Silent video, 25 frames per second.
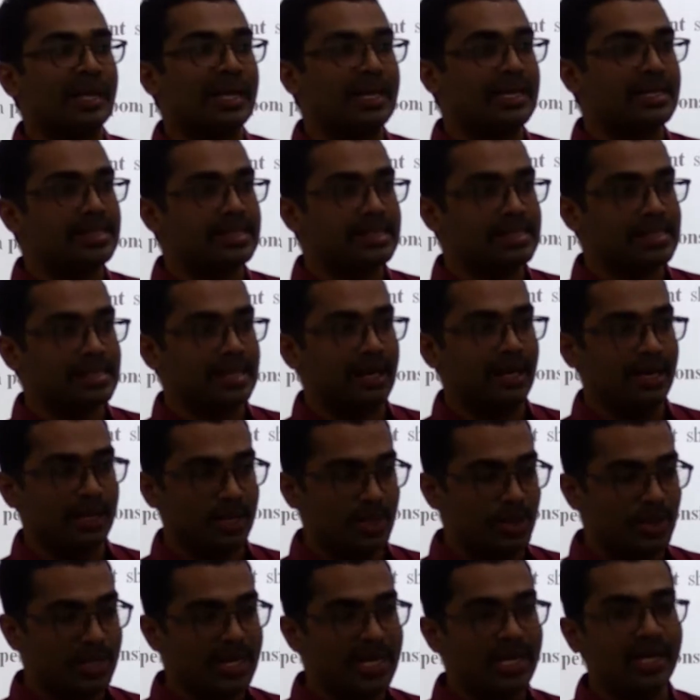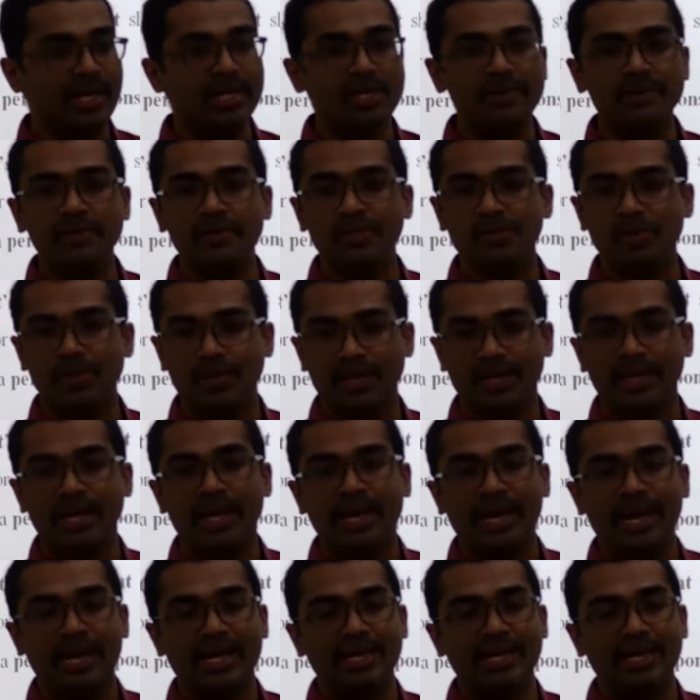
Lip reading: is a unique individual